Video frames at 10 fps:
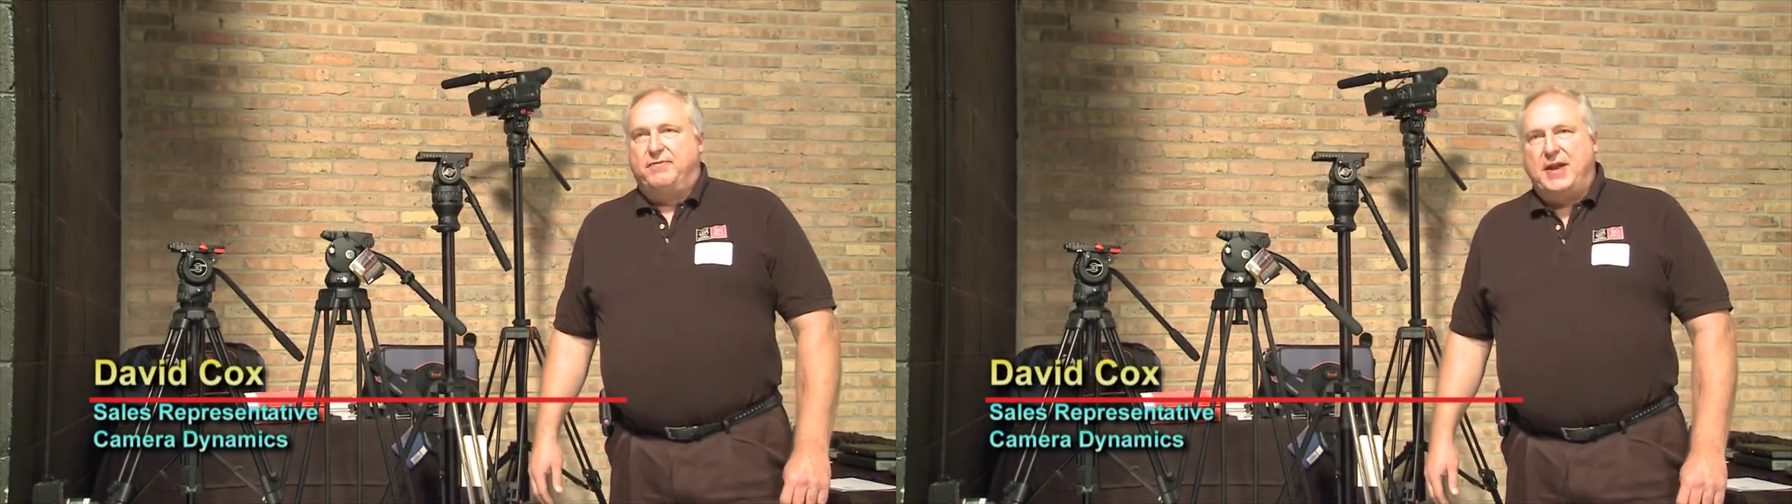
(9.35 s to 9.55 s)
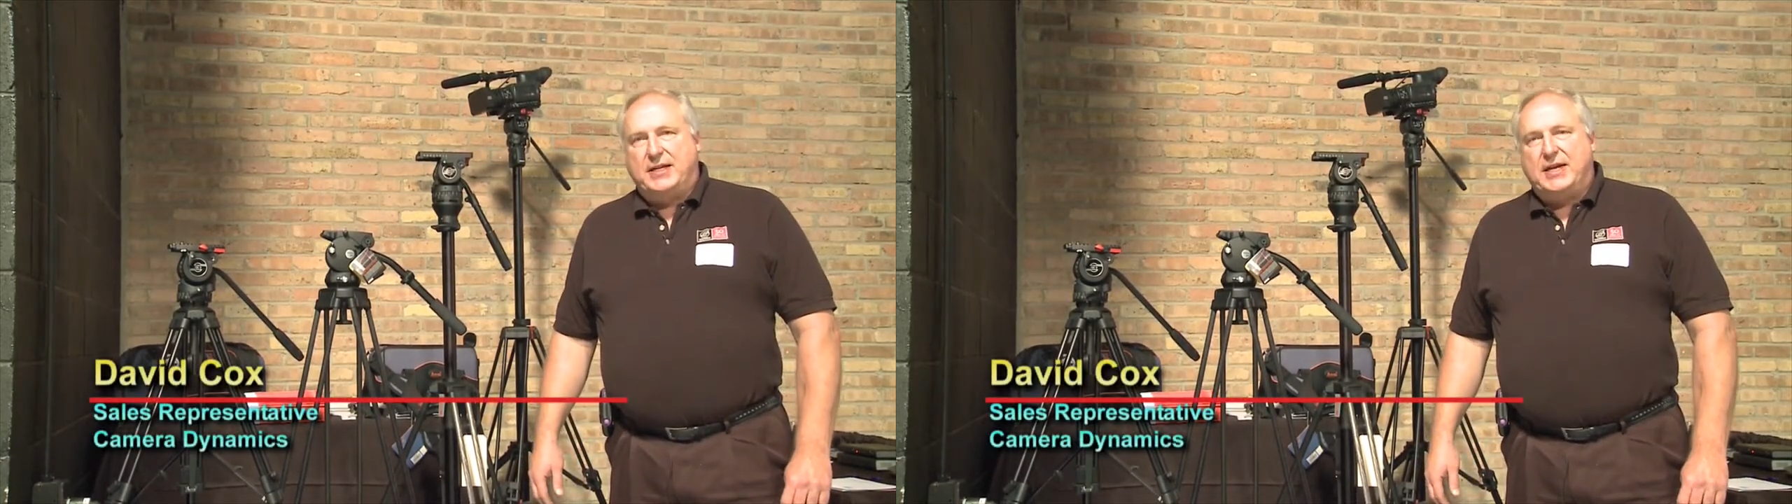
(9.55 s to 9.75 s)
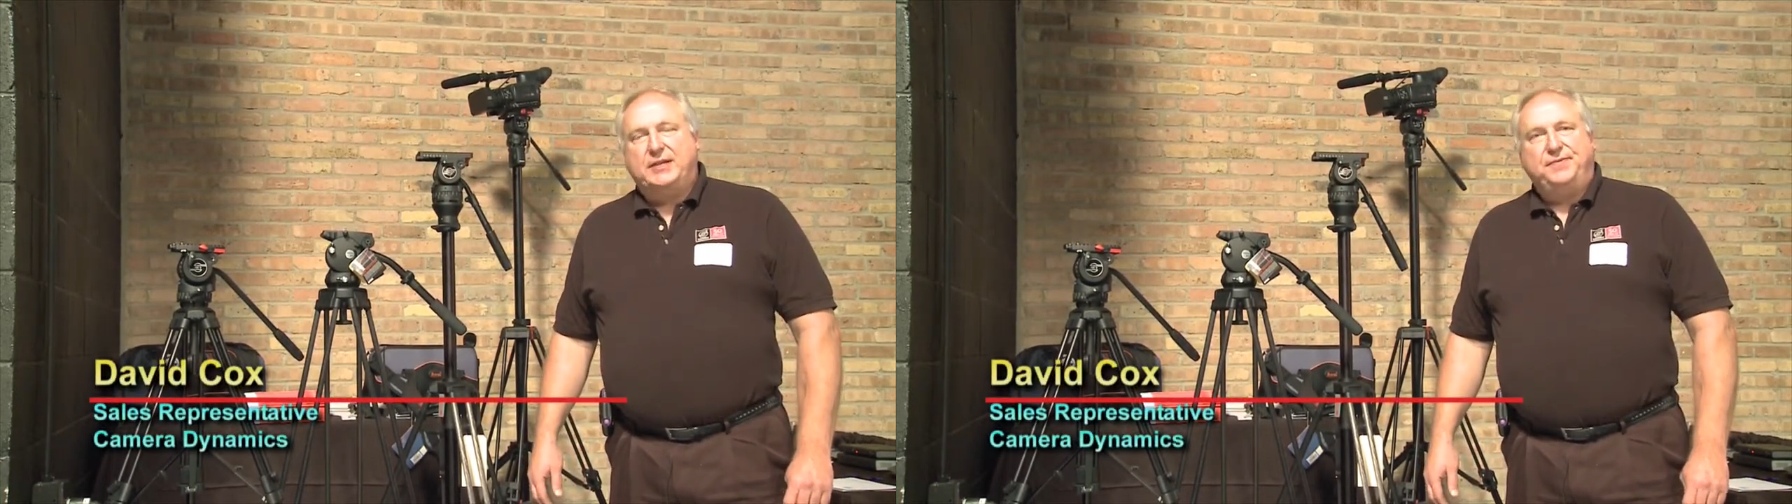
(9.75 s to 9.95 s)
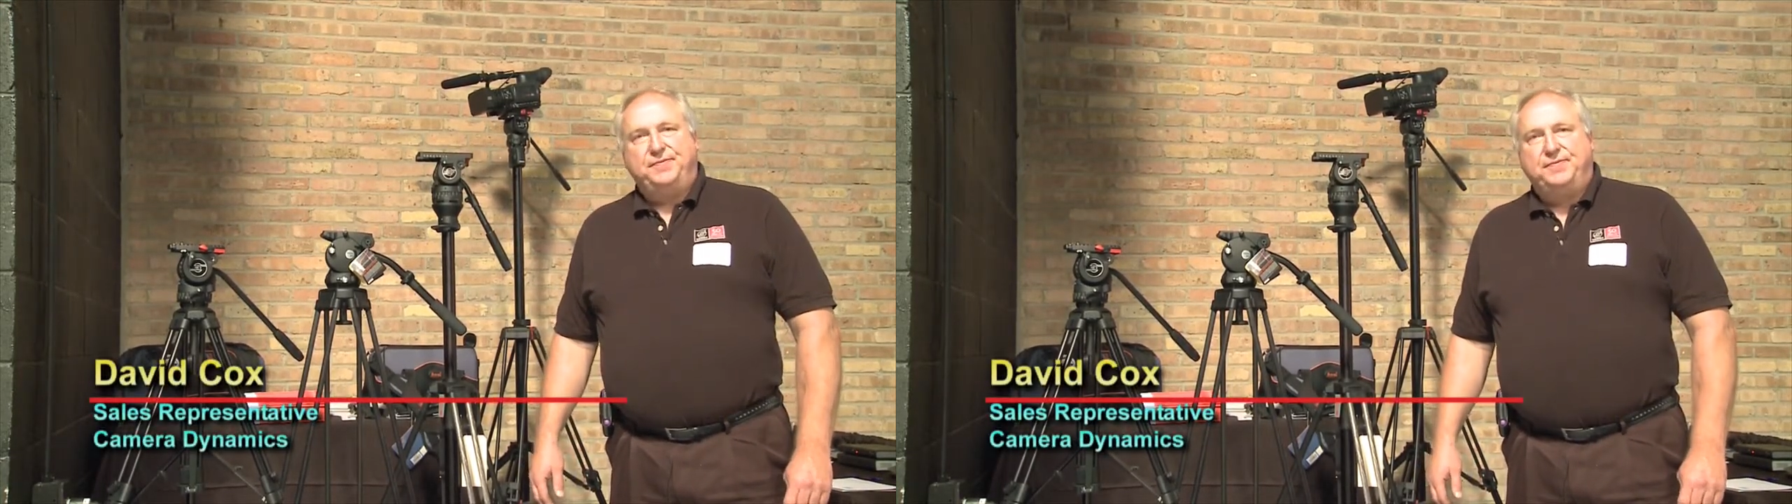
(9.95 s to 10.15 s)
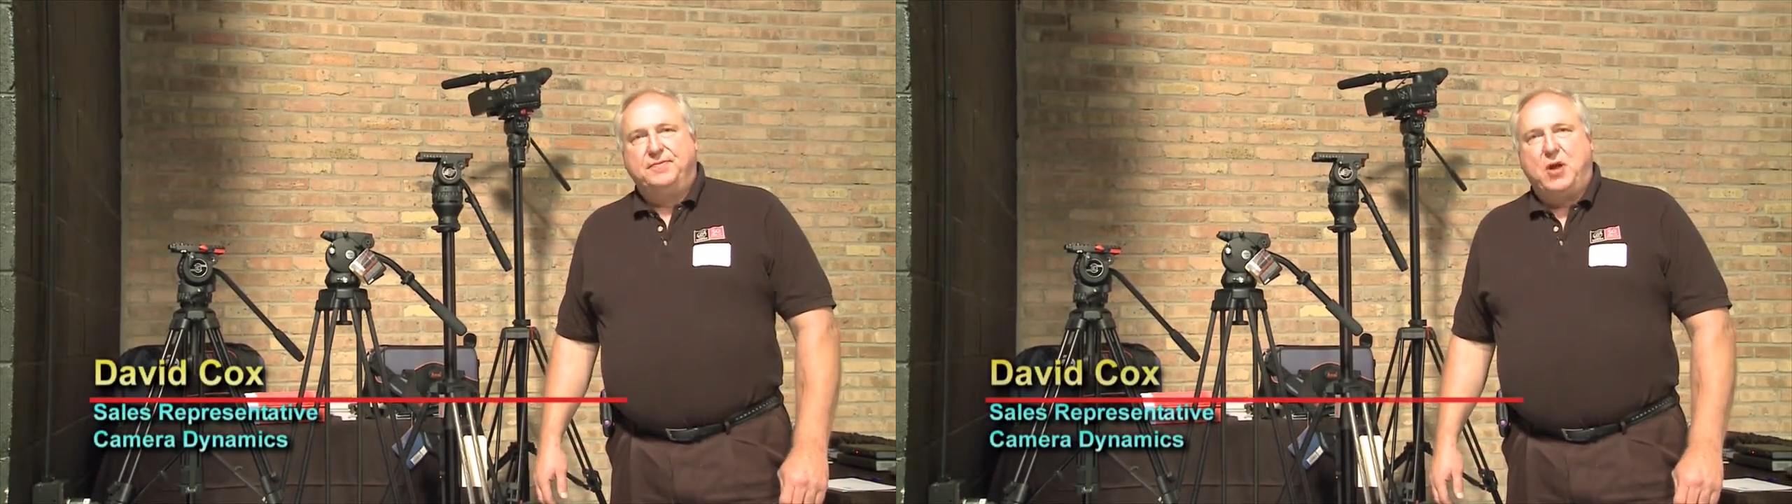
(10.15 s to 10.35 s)
Vinton,
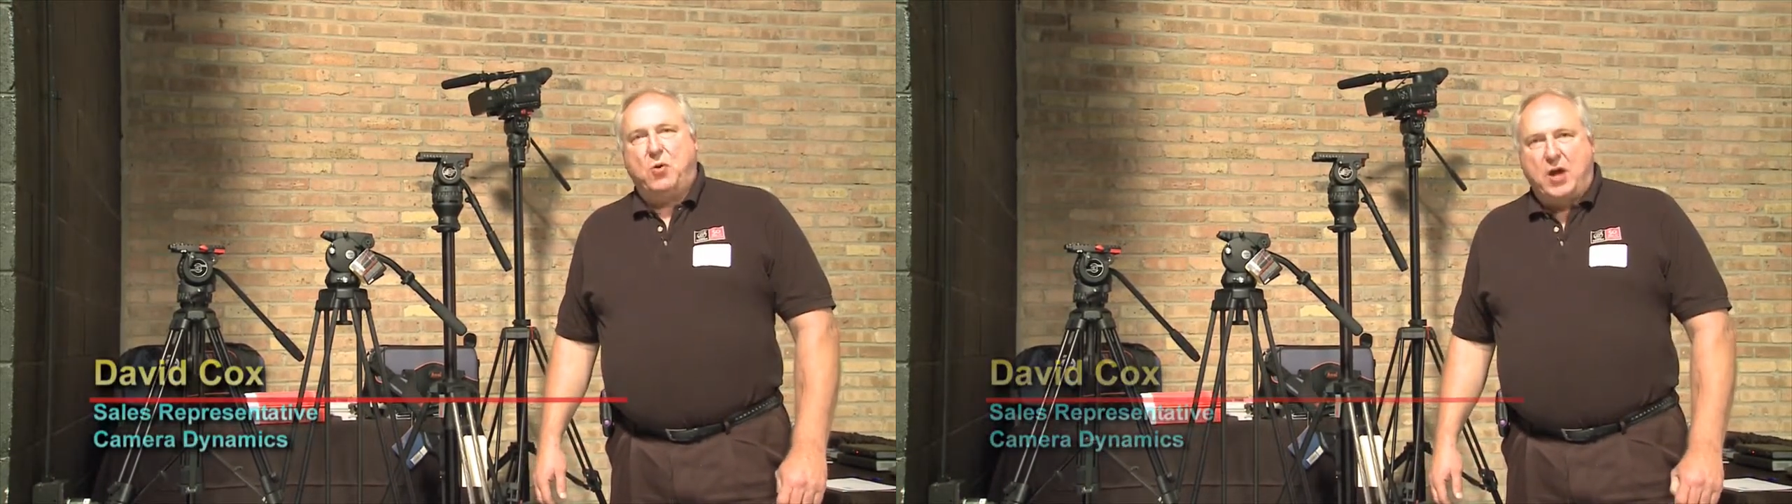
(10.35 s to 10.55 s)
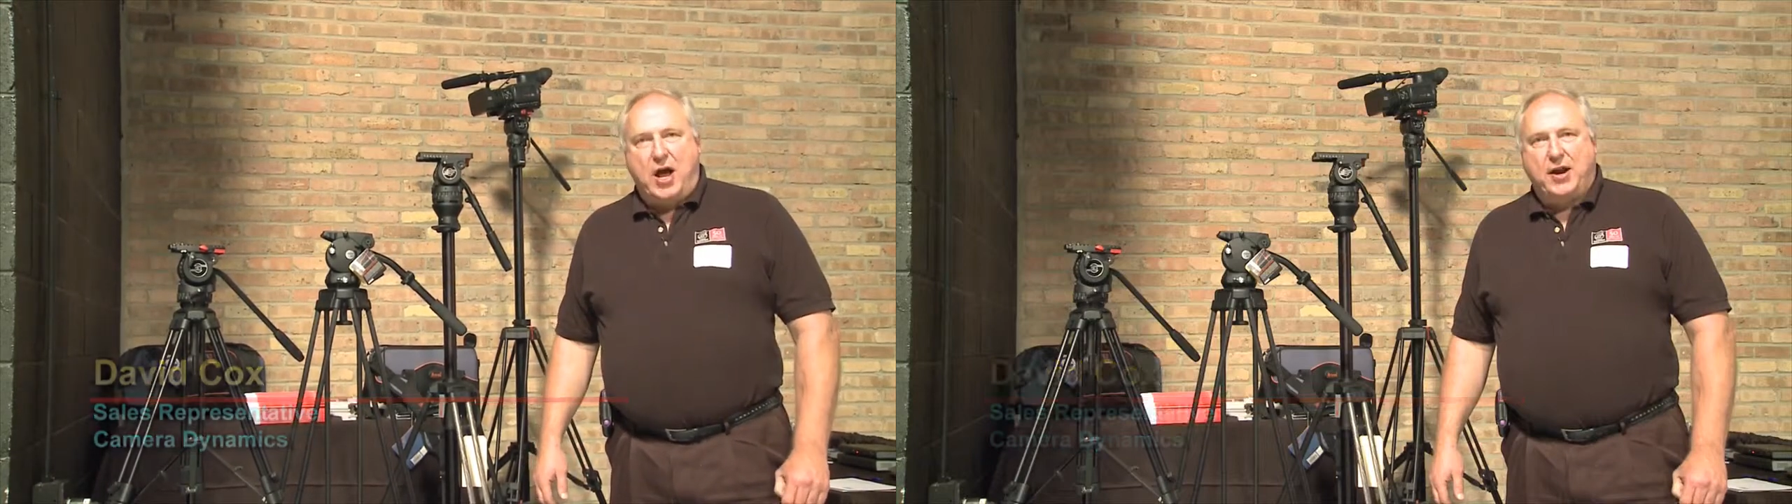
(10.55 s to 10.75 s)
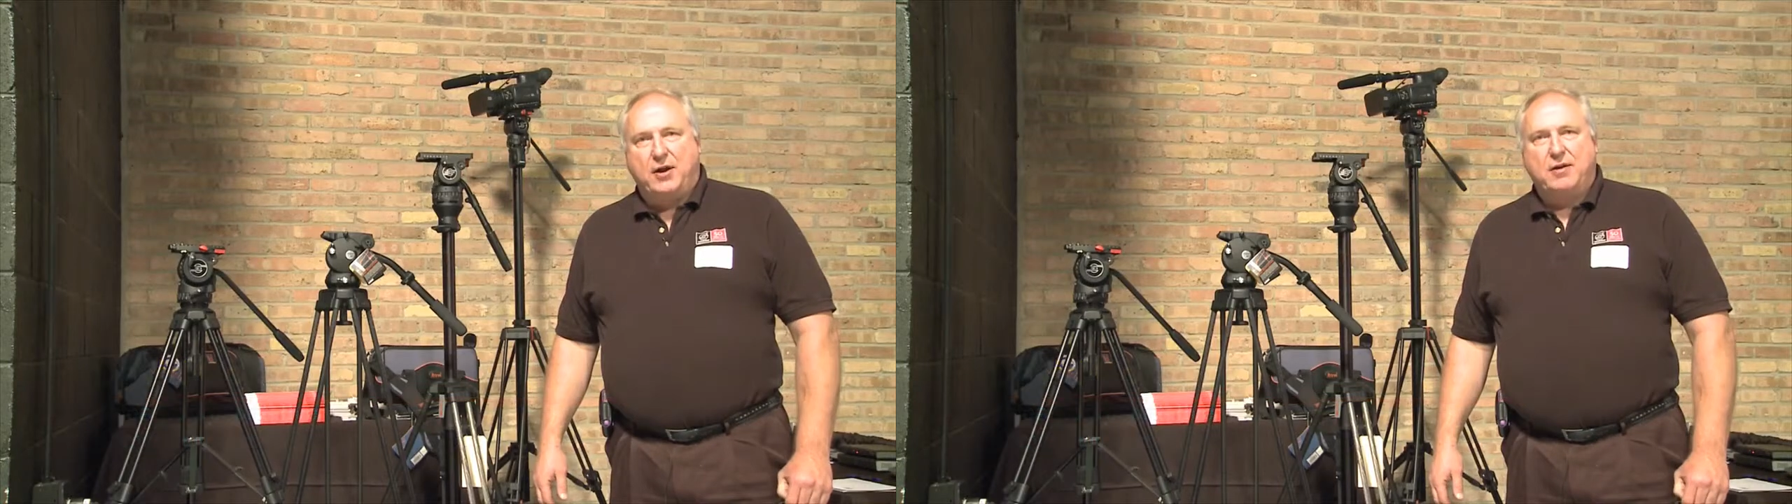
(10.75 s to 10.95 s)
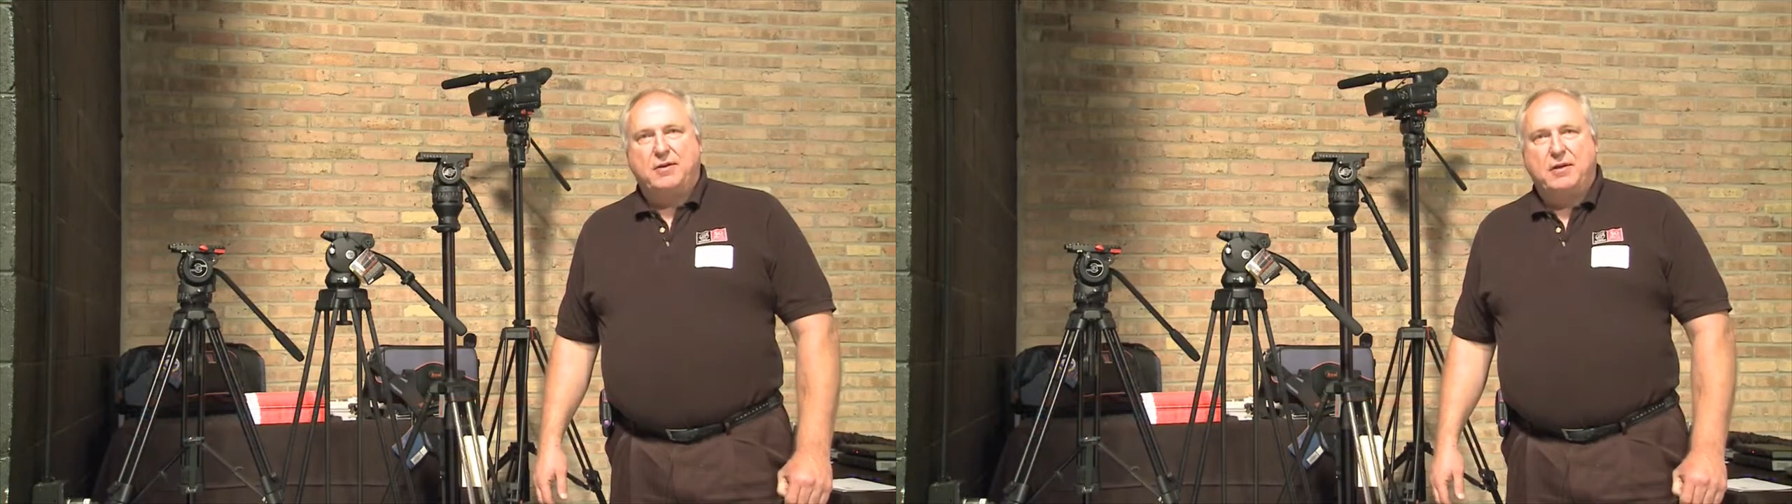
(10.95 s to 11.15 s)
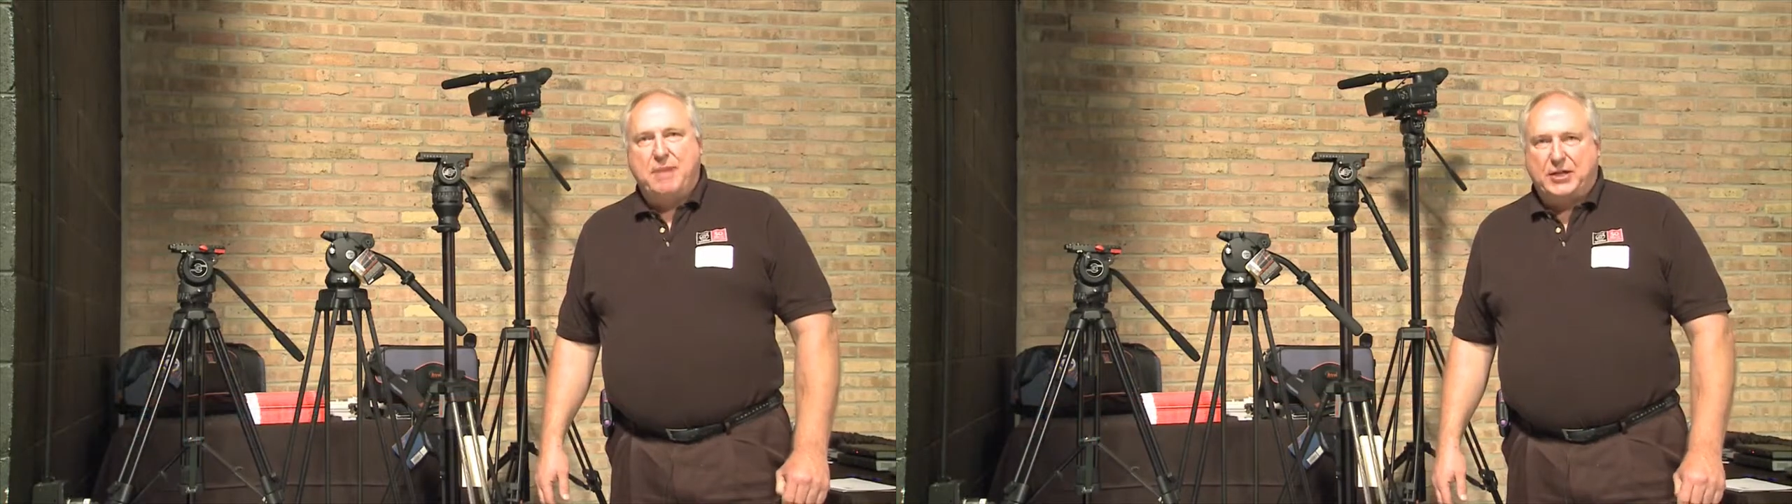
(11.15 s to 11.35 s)
O'Connor,
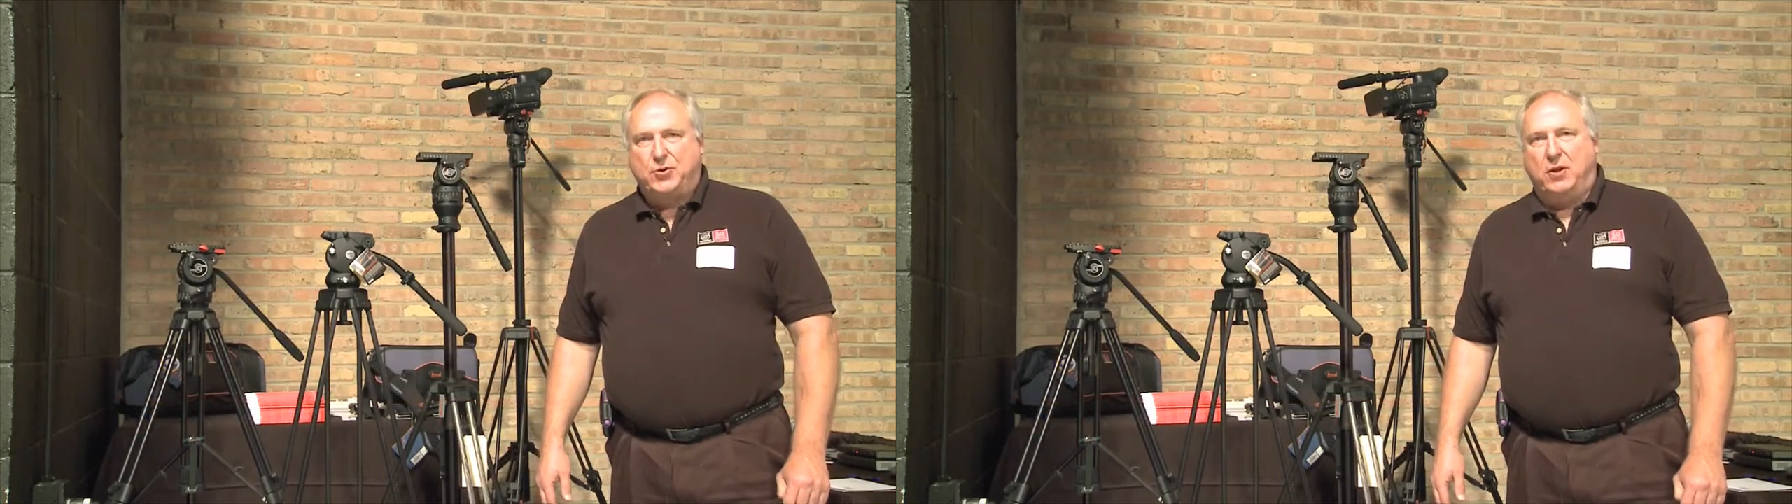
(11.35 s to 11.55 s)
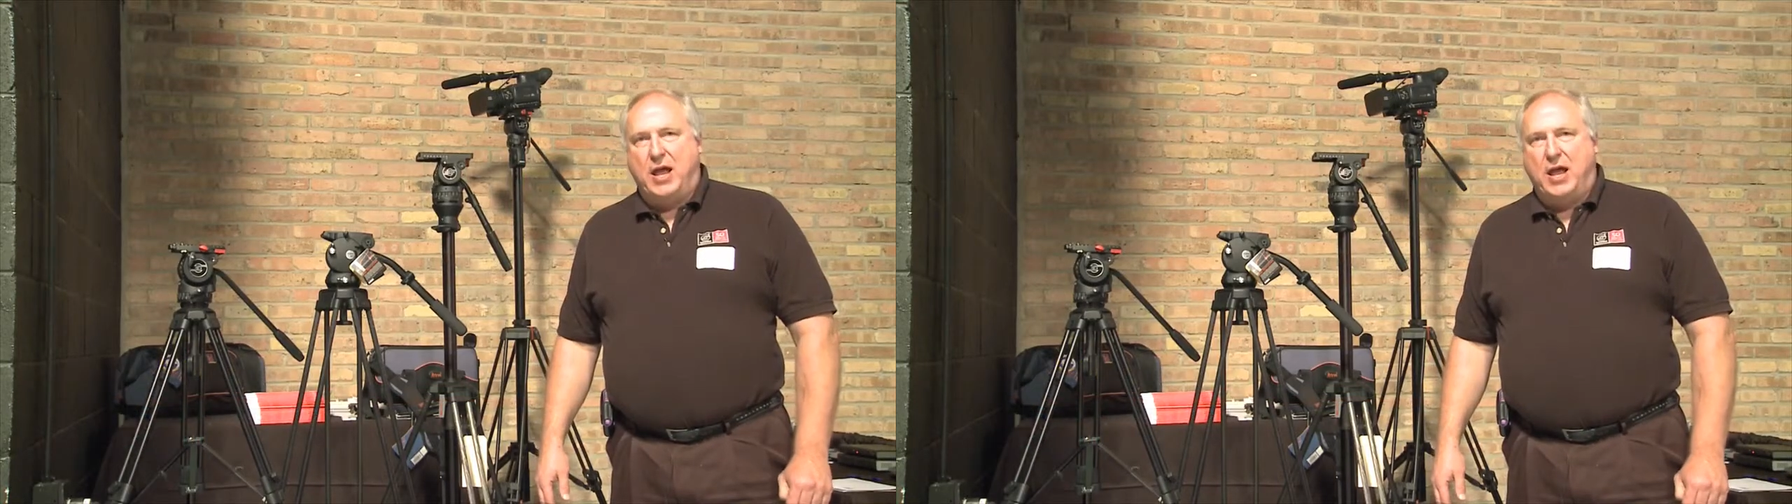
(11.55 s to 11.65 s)
and Petrol